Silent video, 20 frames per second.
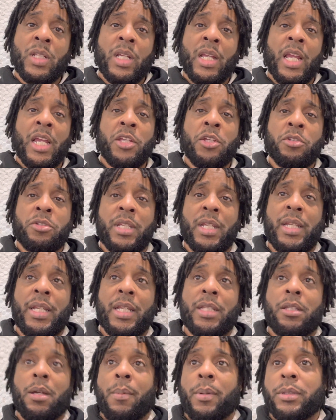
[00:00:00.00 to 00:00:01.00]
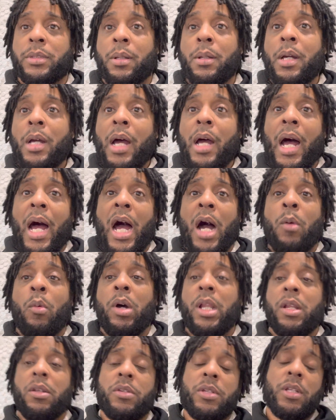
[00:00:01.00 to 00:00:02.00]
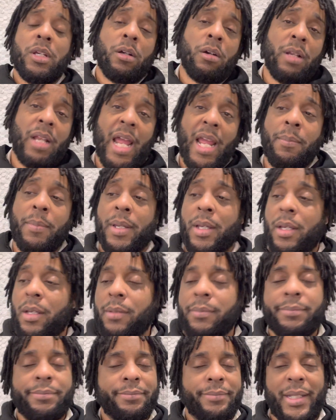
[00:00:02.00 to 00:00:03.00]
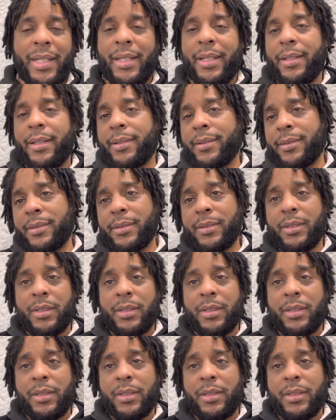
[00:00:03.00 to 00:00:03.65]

And you sitting here talking about, I wonder if she gonna like me. Man.